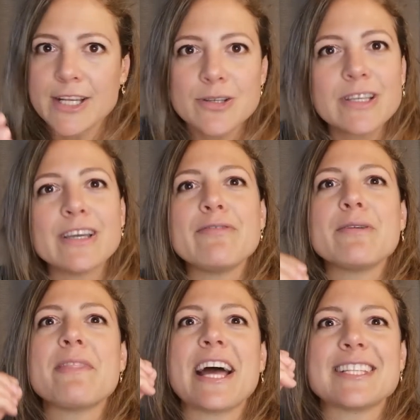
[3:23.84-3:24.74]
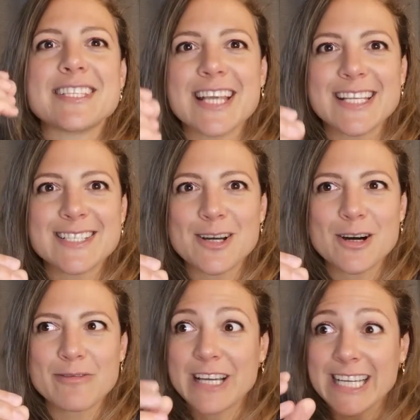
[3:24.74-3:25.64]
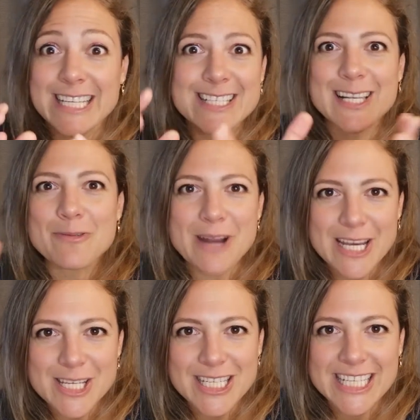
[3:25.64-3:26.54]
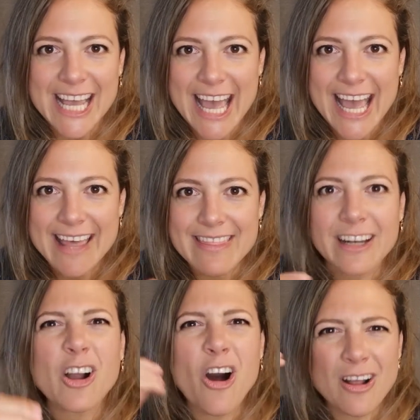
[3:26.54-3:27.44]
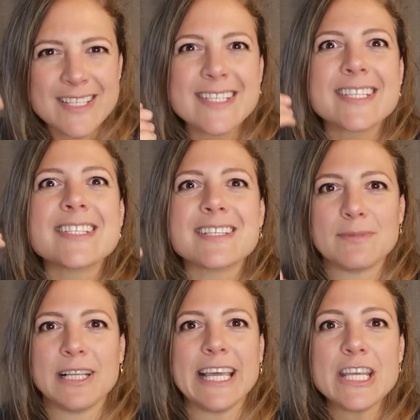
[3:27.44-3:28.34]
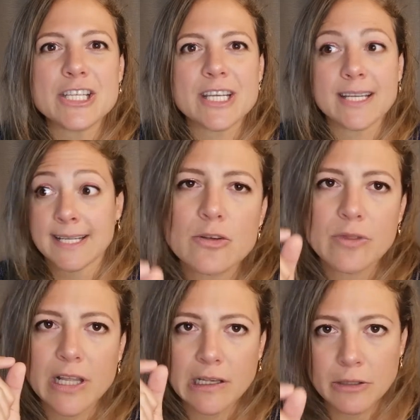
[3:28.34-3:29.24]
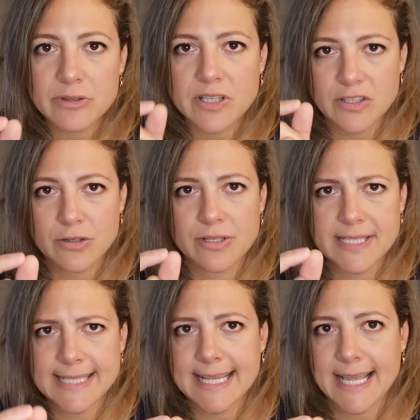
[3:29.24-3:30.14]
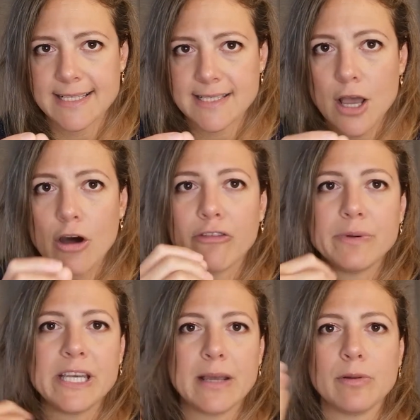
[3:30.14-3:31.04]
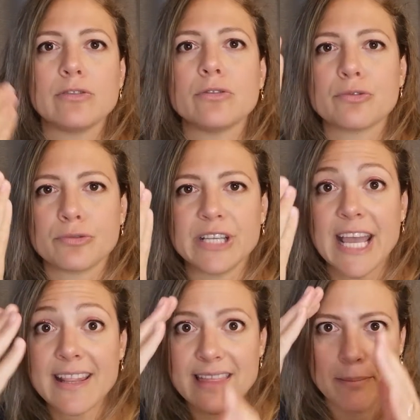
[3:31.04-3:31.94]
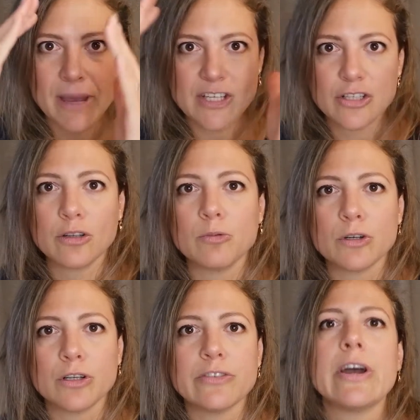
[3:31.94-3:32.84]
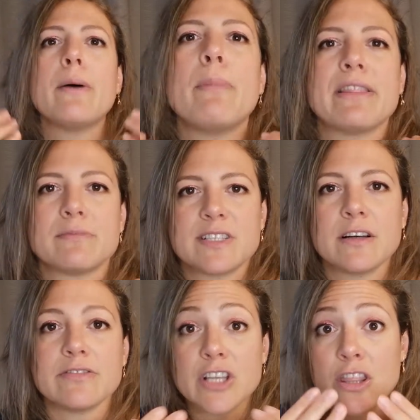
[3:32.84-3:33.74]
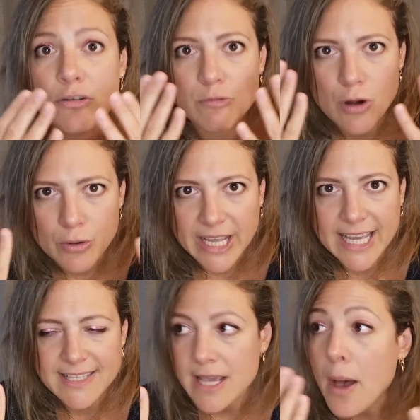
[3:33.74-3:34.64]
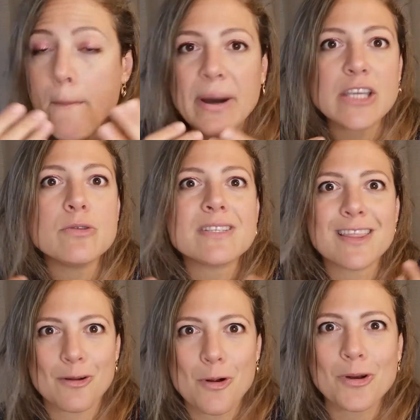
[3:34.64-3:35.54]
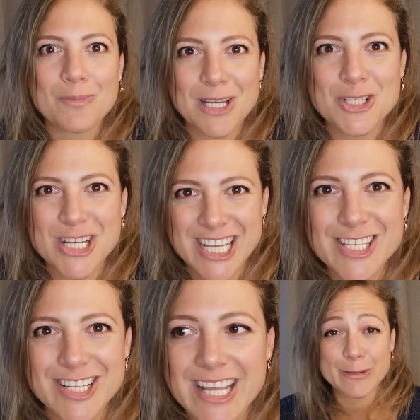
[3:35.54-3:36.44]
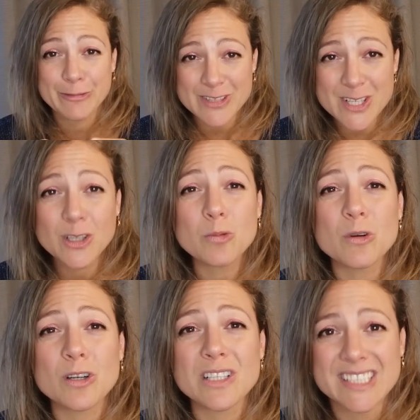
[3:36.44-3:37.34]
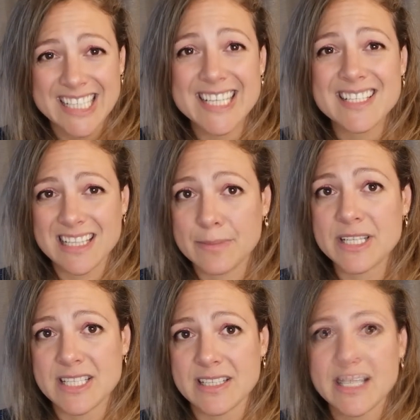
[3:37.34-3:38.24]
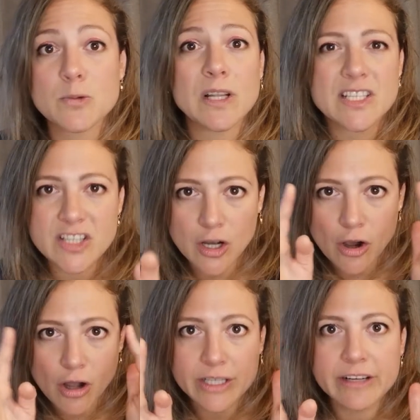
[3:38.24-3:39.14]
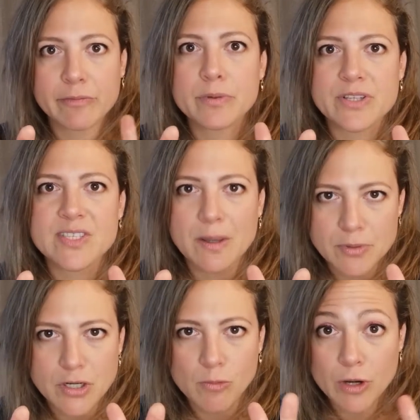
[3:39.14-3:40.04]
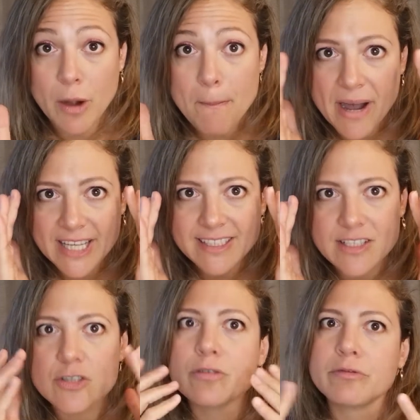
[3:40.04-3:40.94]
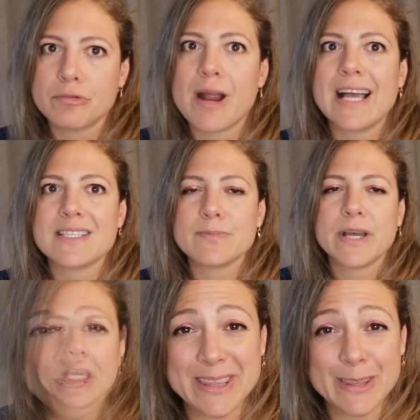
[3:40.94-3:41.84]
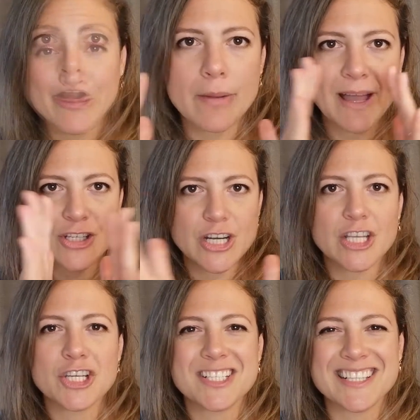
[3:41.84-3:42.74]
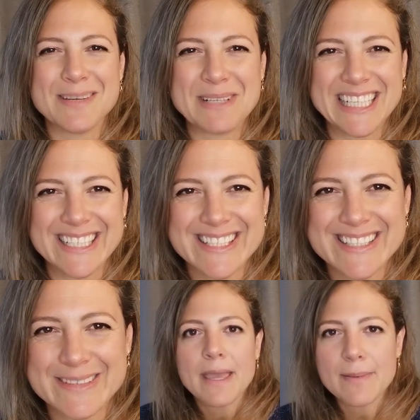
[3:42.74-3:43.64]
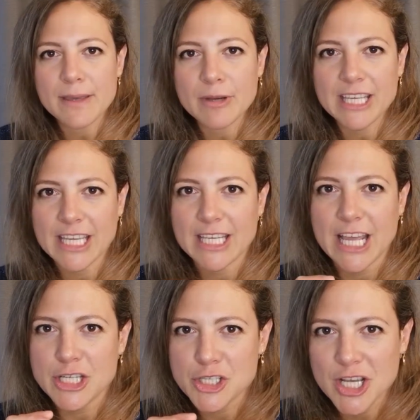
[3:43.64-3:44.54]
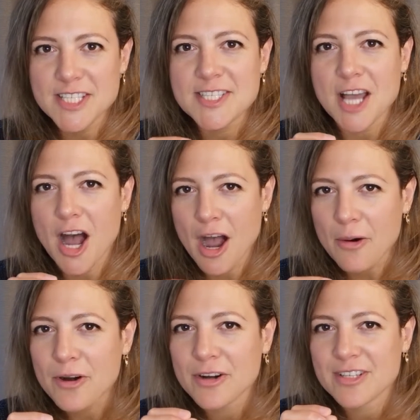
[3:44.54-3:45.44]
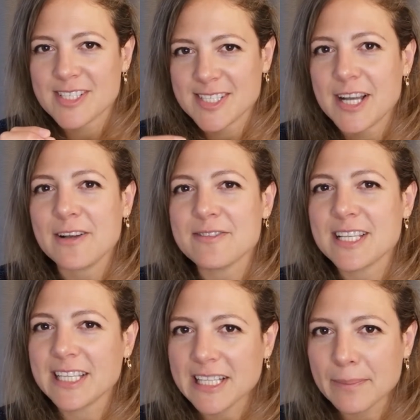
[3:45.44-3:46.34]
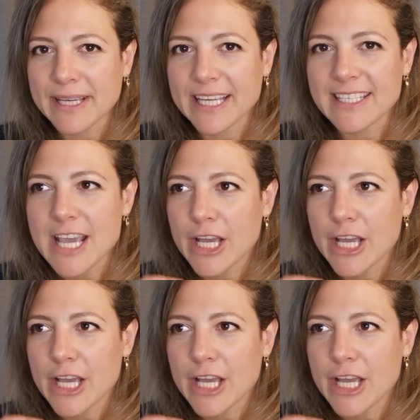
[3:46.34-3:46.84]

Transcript: to give them that sense of exhilaration and that constant stimulation. And so they lose a certain sense of being able to create that magical world by themselves in their own head, by using their own imagination. The physical world is limited, as well as the cognitive perception, what our mind can sort of grasp. But our imagination is limitless. Maybe we can adjust ourselves a little bit